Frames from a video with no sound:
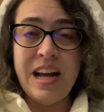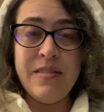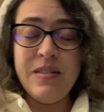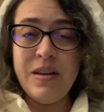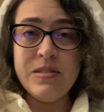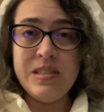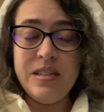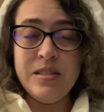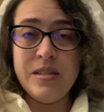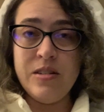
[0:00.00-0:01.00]
I'd never
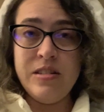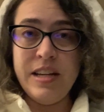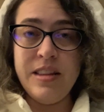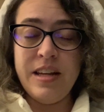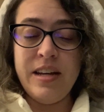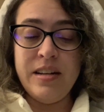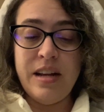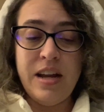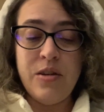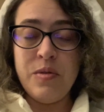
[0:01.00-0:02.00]
seen a tunnel like that.
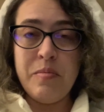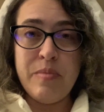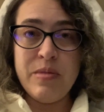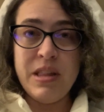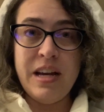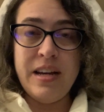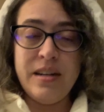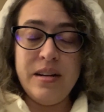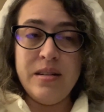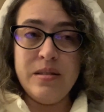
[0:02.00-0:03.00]
I don't remember that.
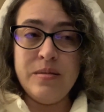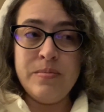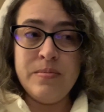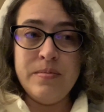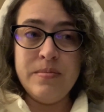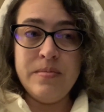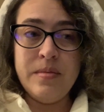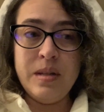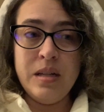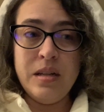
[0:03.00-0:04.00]
Um,
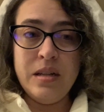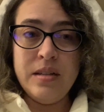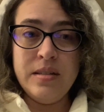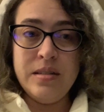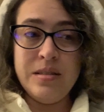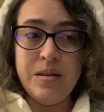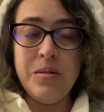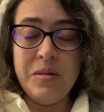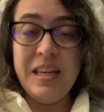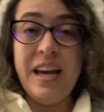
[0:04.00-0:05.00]

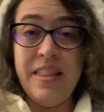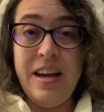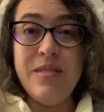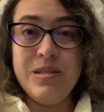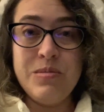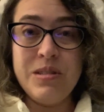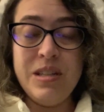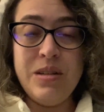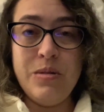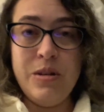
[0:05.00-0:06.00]
so yeah, that was
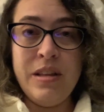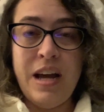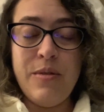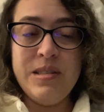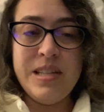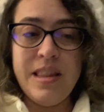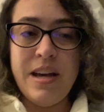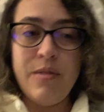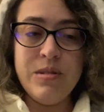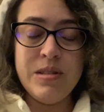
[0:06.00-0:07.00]
really cool. I would say
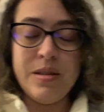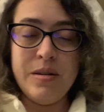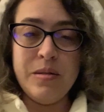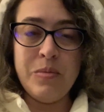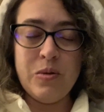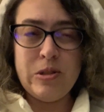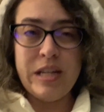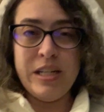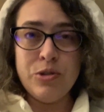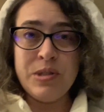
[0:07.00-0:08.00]
that was the most
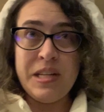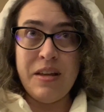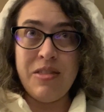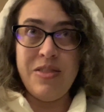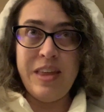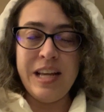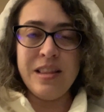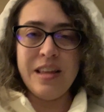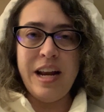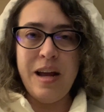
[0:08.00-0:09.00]
interesting thing
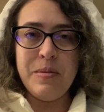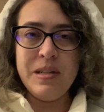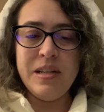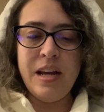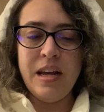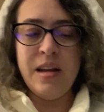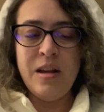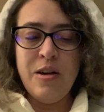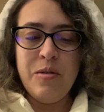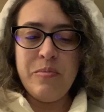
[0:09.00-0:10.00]
that happened today,
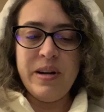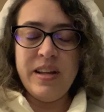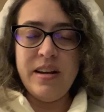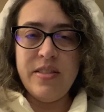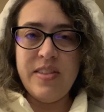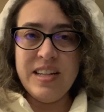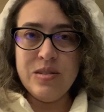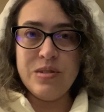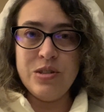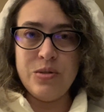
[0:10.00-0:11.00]
but thanks
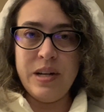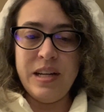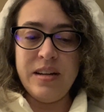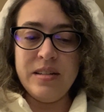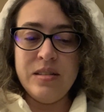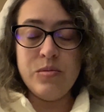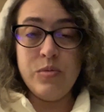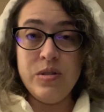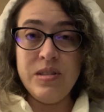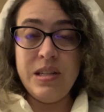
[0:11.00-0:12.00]
for joining us.
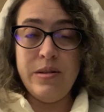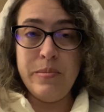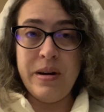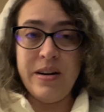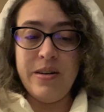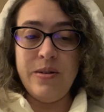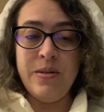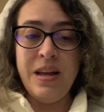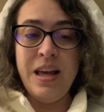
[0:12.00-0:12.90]
We'll see you tomorrow.